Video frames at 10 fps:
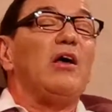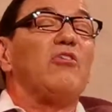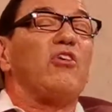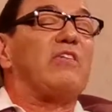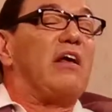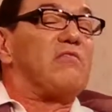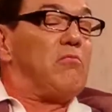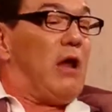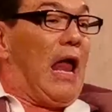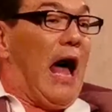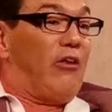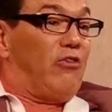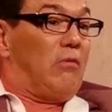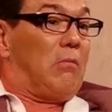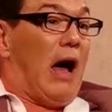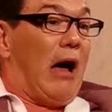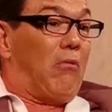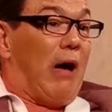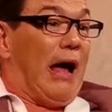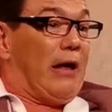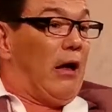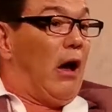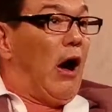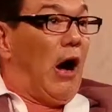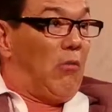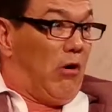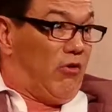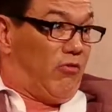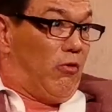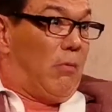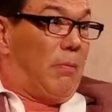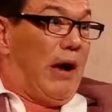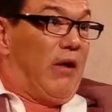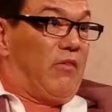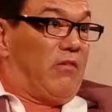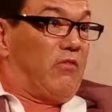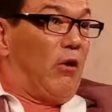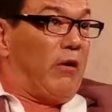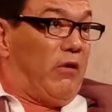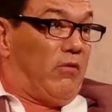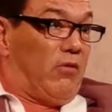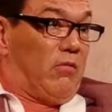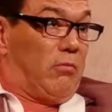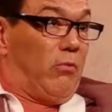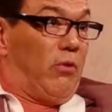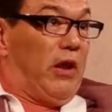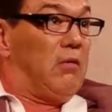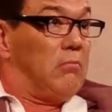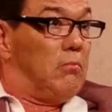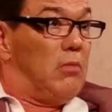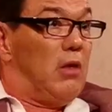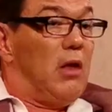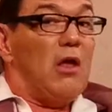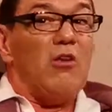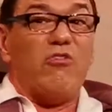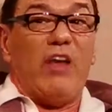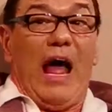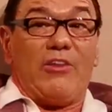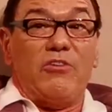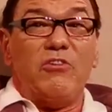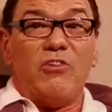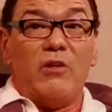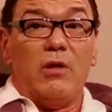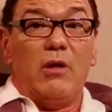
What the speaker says: She says, "Well, I do my whack. I washed 4 pairs of stockings this morning." She hadn't.